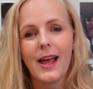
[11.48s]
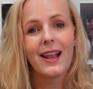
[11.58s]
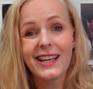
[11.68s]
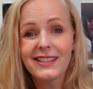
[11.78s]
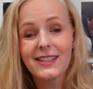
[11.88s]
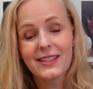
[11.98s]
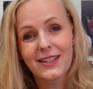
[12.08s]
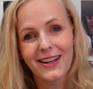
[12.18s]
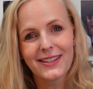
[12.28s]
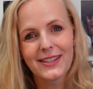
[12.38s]
Let's
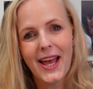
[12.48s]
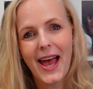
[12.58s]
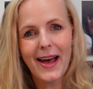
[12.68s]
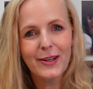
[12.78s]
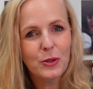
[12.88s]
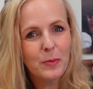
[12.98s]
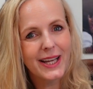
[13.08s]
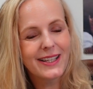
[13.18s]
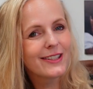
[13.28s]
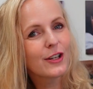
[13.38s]
discuss how to
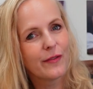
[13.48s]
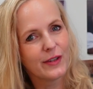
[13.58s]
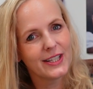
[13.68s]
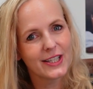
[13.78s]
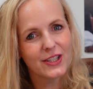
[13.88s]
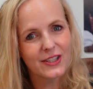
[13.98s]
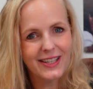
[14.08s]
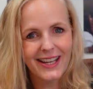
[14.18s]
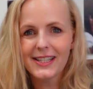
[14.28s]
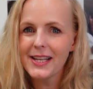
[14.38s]
make these conversations
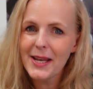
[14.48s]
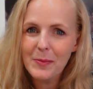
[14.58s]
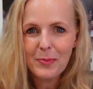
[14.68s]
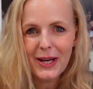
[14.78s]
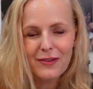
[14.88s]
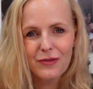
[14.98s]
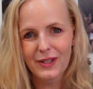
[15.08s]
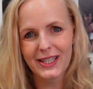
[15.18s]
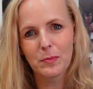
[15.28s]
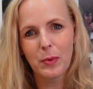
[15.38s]
as impactful
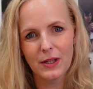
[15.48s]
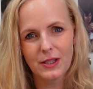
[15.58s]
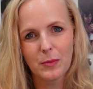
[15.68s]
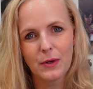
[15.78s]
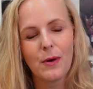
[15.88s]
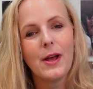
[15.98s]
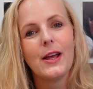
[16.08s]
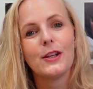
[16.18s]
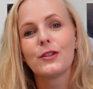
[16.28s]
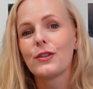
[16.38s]
as possible
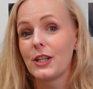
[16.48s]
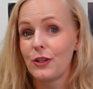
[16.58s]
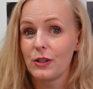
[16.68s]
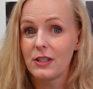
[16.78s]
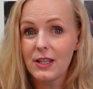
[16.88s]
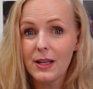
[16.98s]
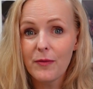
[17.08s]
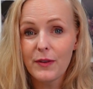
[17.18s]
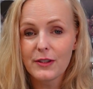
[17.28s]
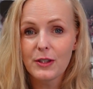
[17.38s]
so that your team
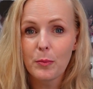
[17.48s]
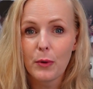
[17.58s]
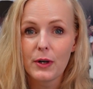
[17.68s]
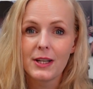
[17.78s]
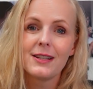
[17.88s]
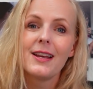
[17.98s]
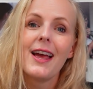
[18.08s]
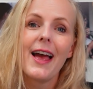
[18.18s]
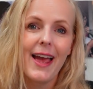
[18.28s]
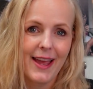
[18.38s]
feels supported
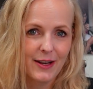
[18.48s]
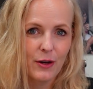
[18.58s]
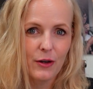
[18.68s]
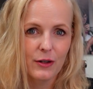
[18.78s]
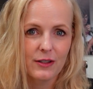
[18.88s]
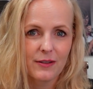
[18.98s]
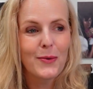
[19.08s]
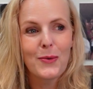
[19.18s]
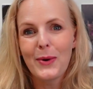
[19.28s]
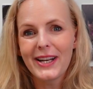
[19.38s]
and heard.
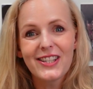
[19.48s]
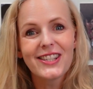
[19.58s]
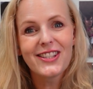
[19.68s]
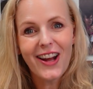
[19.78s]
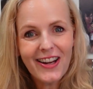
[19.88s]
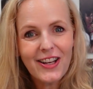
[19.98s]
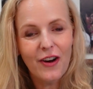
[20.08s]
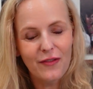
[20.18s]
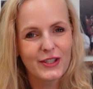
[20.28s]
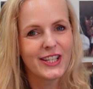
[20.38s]
When you start the
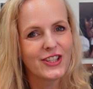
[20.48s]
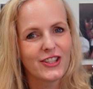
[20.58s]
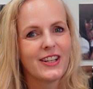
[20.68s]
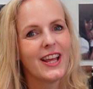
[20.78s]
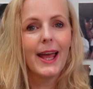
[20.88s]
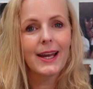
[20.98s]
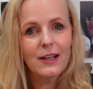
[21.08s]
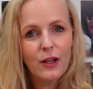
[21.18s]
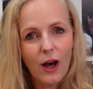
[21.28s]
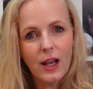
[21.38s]
conversation,
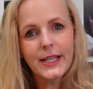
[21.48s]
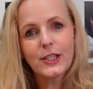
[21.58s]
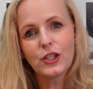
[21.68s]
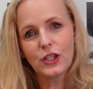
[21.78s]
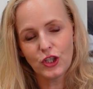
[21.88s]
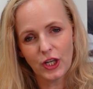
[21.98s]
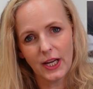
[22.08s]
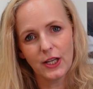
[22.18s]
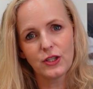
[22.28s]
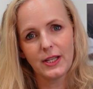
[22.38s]
acknowledge the
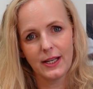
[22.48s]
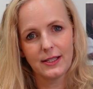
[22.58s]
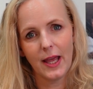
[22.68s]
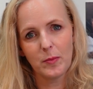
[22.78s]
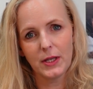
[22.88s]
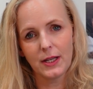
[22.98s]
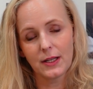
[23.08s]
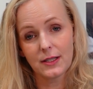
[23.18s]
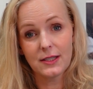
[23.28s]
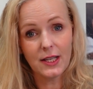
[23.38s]
change that is happening.
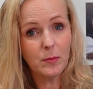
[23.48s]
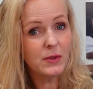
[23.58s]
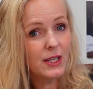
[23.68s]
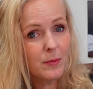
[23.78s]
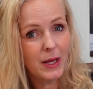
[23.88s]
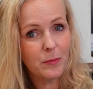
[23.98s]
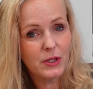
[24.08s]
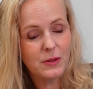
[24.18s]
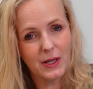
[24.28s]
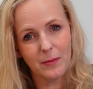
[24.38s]
Some team
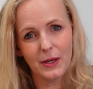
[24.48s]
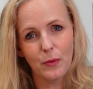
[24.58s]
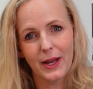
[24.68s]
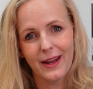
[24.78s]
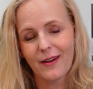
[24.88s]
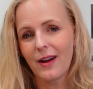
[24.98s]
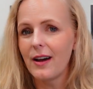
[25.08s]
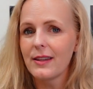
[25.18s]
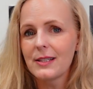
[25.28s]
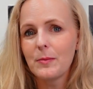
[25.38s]
members may be aware,
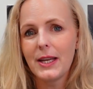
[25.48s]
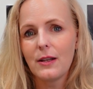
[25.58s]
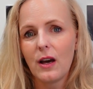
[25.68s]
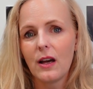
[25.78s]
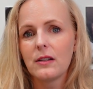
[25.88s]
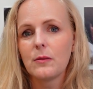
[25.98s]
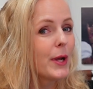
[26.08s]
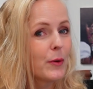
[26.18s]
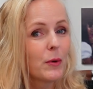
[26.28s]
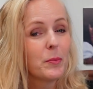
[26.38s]
others may not,
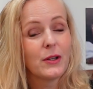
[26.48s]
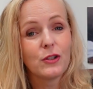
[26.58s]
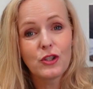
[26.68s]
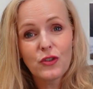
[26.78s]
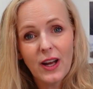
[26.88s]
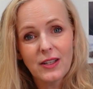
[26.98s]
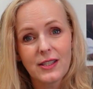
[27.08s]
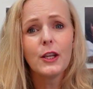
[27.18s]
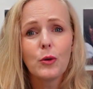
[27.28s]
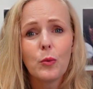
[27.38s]
but it will build
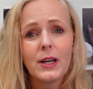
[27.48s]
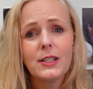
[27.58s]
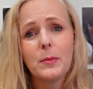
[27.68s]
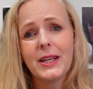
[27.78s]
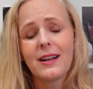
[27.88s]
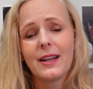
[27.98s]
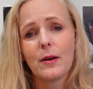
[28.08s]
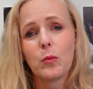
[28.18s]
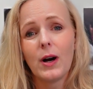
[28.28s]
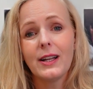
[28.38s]
trust. You want to be clear
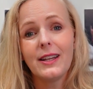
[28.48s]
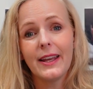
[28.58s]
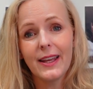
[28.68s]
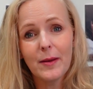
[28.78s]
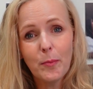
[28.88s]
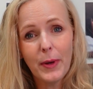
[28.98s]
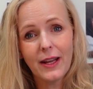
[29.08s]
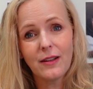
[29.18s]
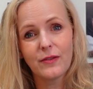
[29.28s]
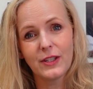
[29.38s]
what the
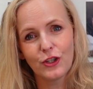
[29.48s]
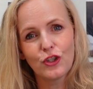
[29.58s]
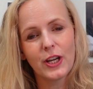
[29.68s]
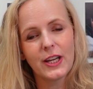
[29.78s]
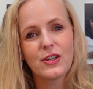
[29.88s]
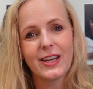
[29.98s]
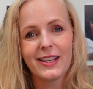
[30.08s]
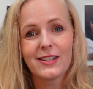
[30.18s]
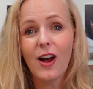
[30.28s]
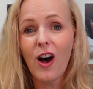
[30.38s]
impact of this change
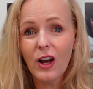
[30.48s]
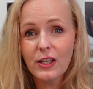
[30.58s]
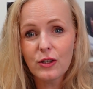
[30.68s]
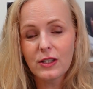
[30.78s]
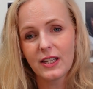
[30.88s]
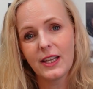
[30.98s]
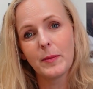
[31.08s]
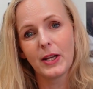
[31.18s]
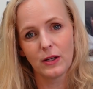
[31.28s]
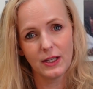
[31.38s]
is on your team
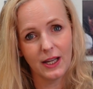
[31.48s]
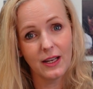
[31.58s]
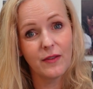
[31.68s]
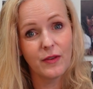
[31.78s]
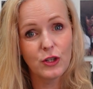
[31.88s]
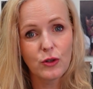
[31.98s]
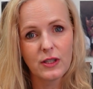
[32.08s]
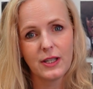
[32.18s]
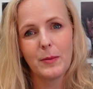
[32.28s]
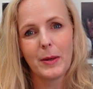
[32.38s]
and on the individual
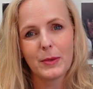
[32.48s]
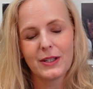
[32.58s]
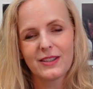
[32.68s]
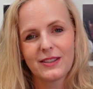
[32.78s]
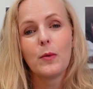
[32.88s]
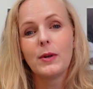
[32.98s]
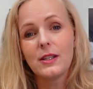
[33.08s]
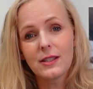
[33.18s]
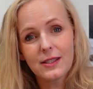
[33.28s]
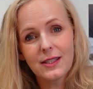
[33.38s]
team members. When
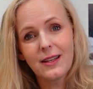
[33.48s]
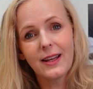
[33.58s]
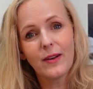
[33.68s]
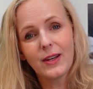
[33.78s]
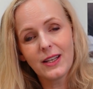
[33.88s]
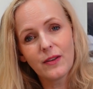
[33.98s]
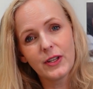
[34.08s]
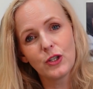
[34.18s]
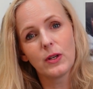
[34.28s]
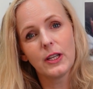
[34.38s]
you sit down
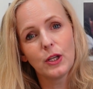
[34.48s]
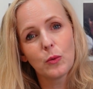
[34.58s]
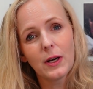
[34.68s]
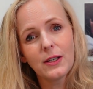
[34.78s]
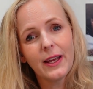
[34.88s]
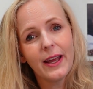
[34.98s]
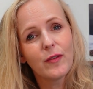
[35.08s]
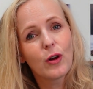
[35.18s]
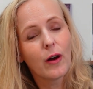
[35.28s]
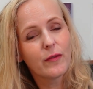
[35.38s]
individually, you want to have
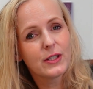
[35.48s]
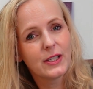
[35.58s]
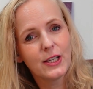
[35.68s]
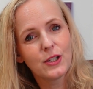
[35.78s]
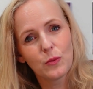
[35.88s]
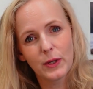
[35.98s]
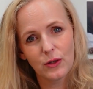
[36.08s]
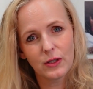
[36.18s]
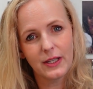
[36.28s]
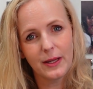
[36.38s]
a conversation with
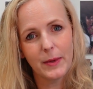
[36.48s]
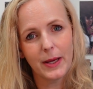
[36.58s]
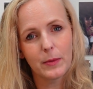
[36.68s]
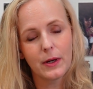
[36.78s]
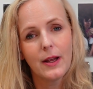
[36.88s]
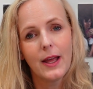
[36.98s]
your team member